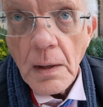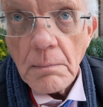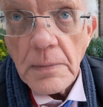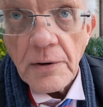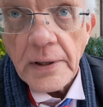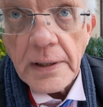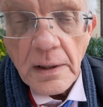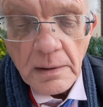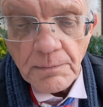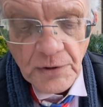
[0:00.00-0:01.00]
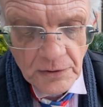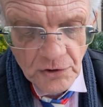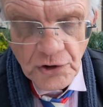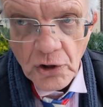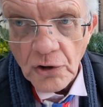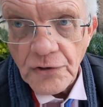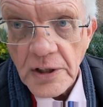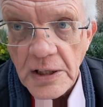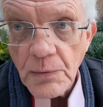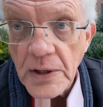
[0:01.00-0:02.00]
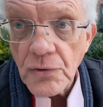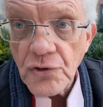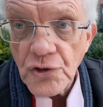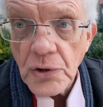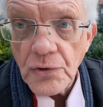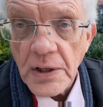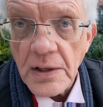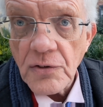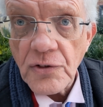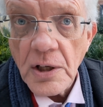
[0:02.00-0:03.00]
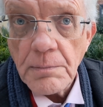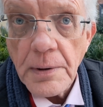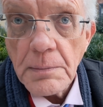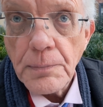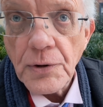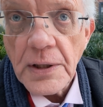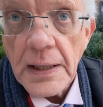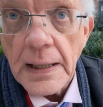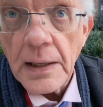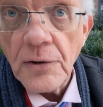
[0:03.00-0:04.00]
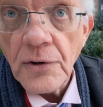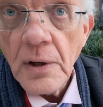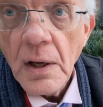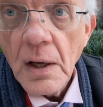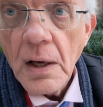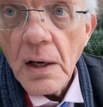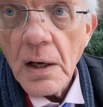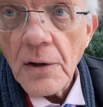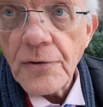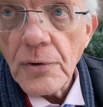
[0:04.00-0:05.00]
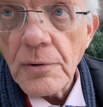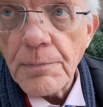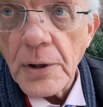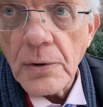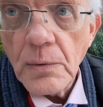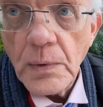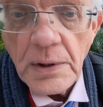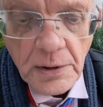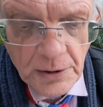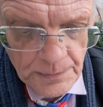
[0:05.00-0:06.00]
Mary Kelly said that she'd lost the key. She used to get inside by putting a hand through the broken window,